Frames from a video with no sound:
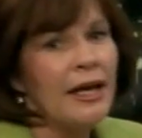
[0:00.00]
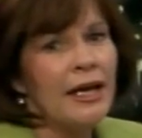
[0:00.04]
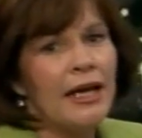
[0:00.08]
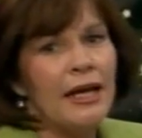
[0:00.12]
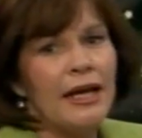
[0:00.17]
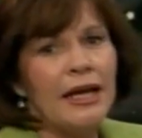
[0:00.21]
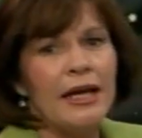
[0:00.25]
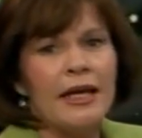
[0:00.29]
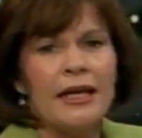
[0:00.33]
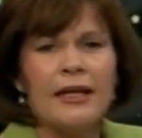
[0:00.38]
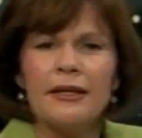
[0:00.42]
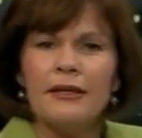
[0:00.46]

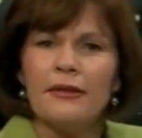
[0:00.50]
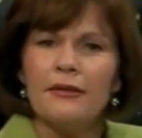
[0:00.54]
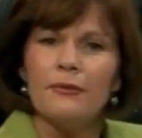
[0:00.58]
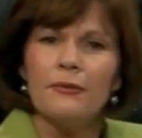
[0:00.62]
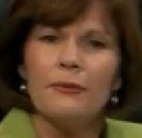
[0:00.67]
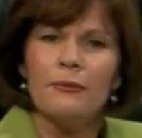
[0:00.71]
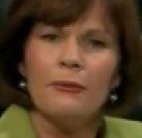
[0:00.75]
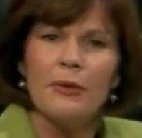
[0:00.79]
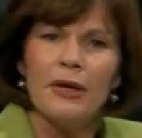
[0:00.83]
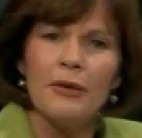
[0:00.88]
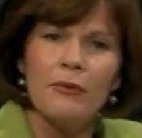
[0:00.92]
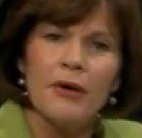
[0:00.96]
And
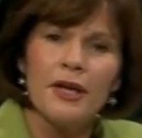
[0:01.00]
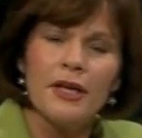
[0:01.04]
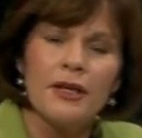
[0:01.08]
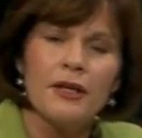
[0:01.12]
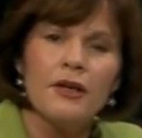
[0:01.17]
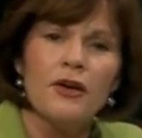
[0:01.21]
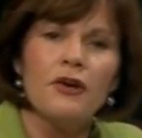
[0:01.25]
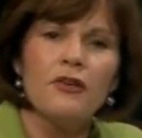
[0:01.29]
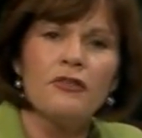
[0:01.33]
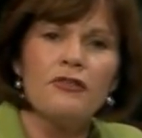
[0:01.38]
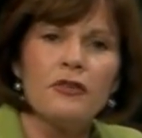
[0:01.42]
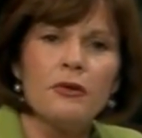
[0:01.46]
we want to
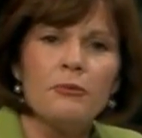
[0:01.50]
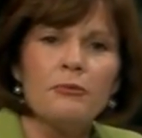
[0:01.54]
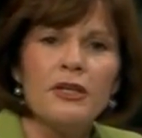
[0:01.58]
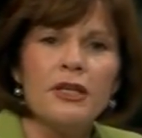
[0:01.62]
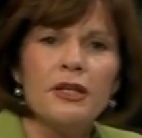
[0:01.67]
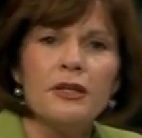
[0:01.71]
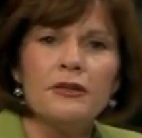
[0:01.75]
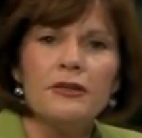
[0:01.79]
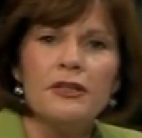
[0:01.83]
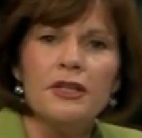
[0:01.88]
know from you,